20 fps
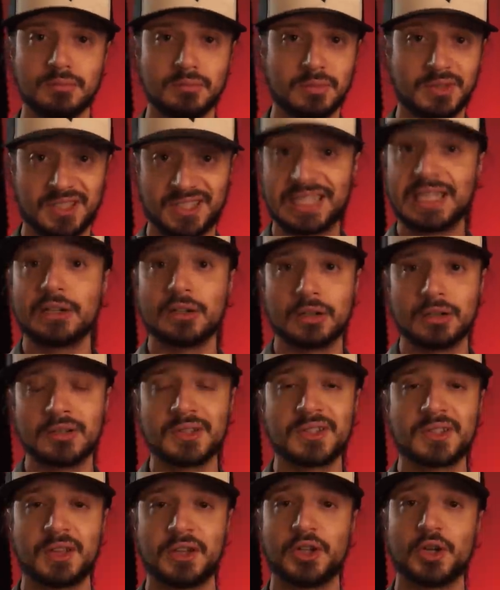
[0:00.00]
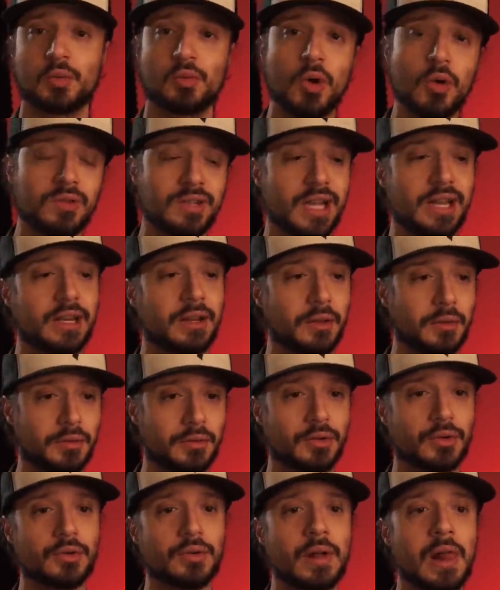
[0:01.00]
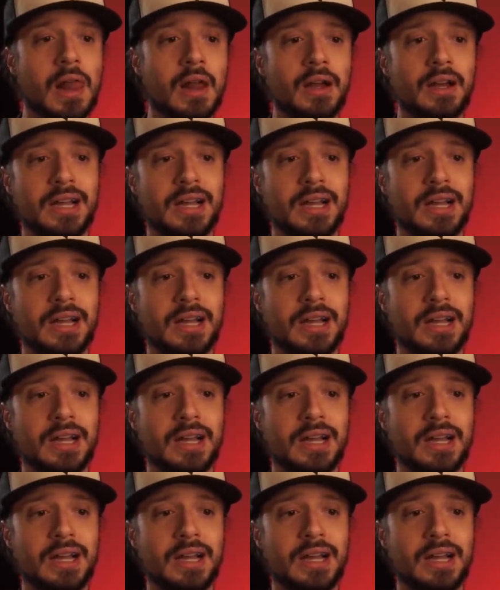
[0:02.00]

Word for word: skills that you're rotating through.